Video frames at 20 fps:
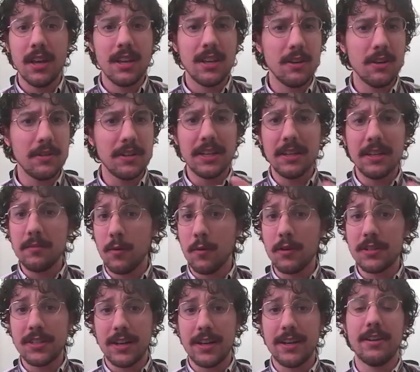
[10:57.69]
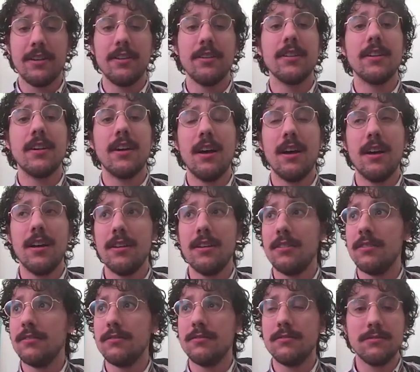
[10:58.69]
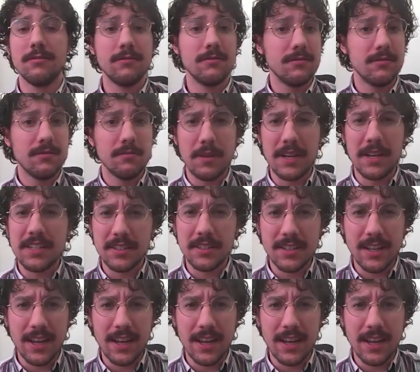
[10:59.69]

getting more tired of basic